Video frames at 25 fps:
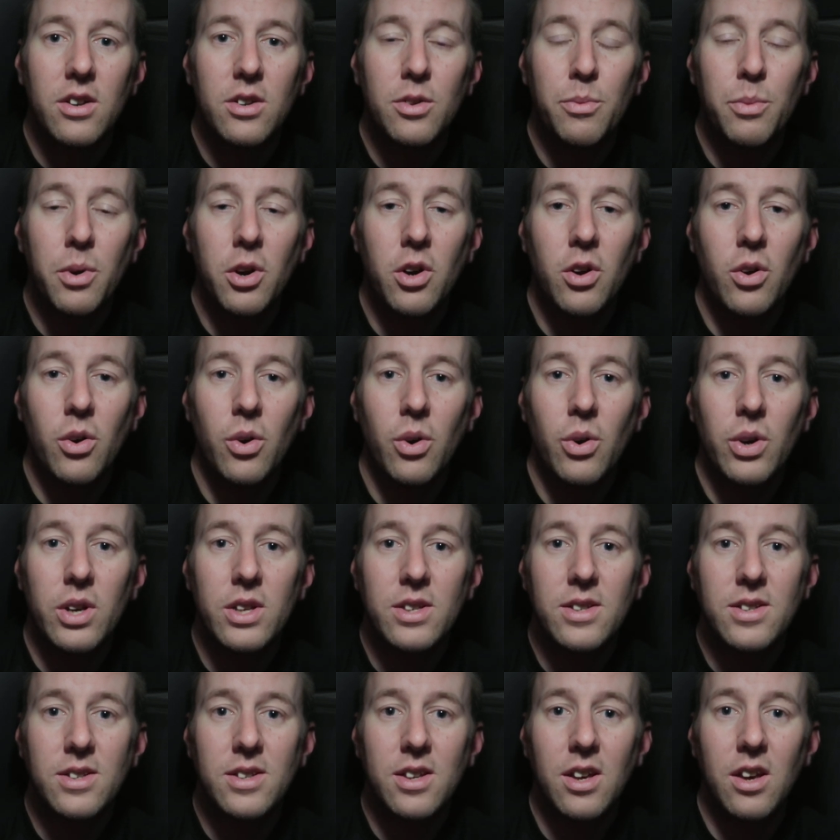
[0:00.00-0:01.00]
Tomorrow
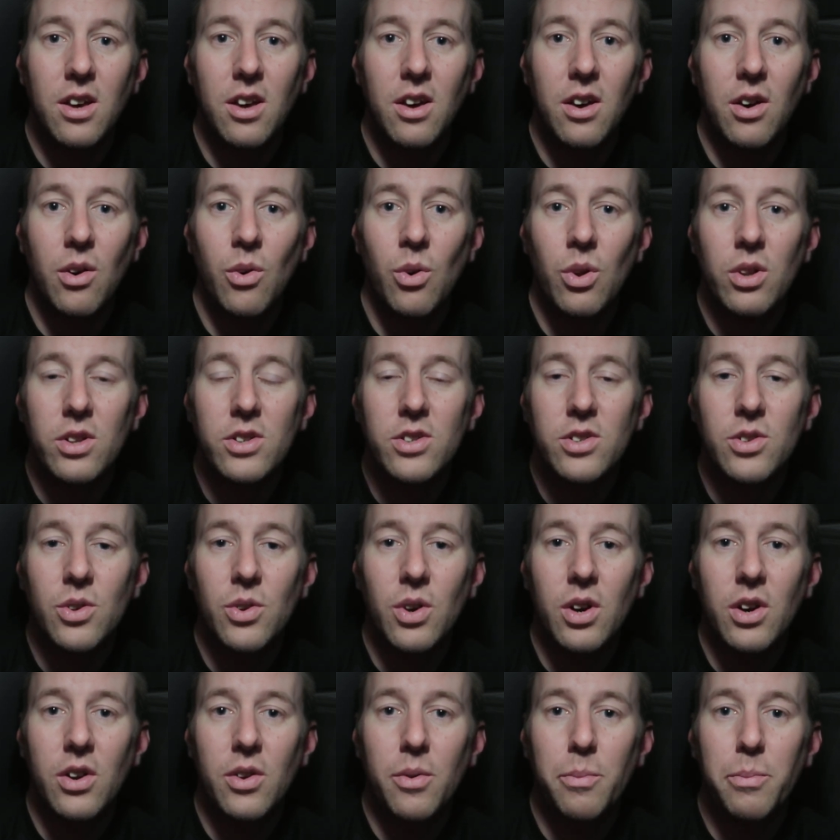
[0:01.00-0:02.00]
is
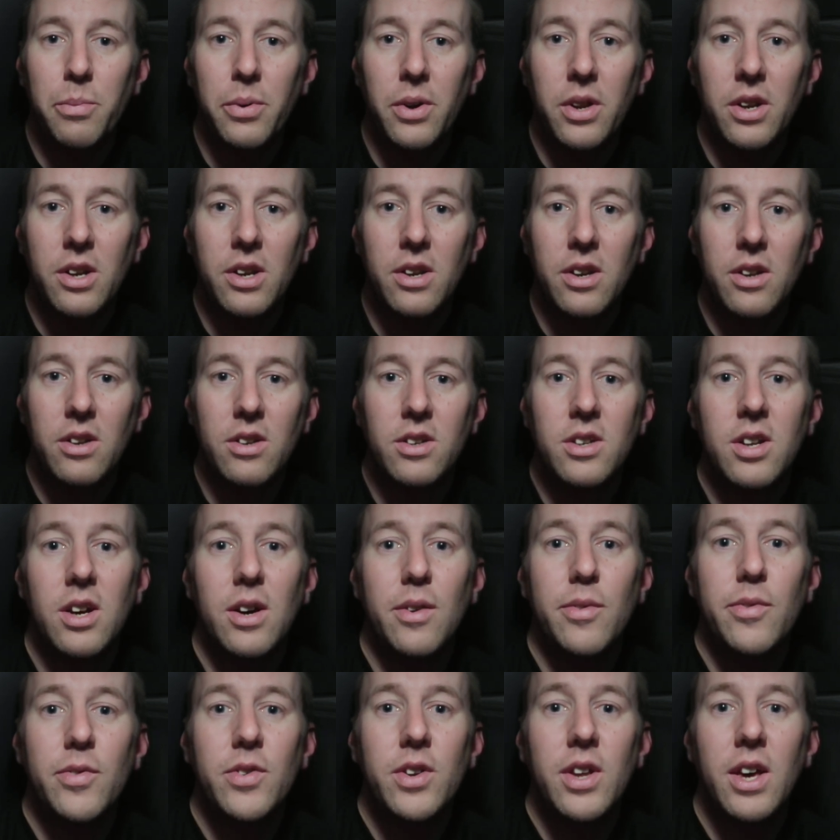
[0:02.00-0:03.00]
also a pretty
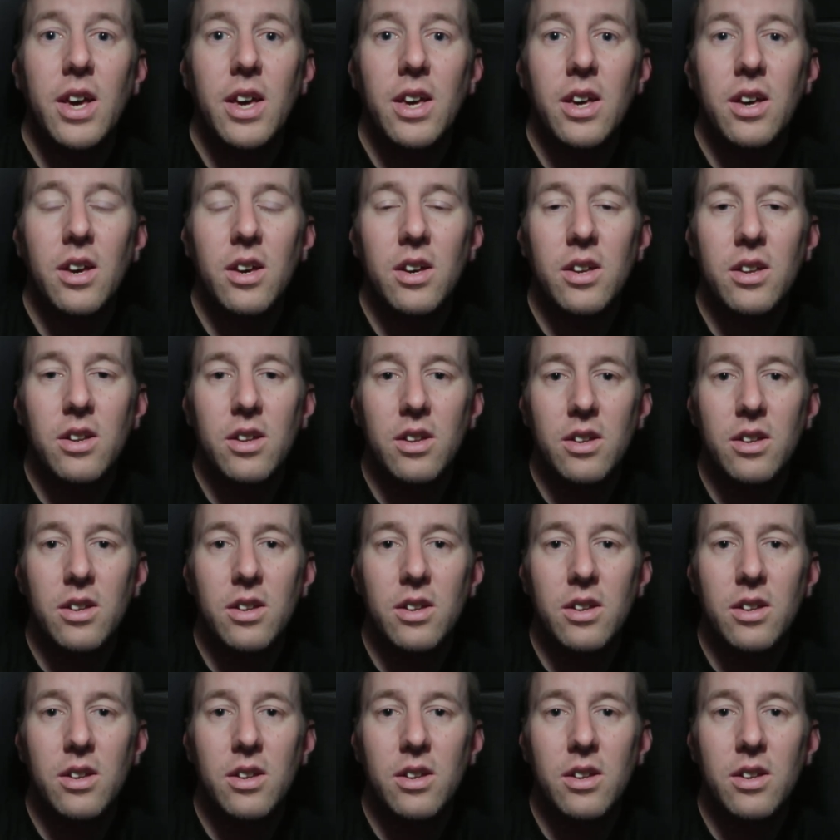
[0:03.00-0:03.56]
tough day.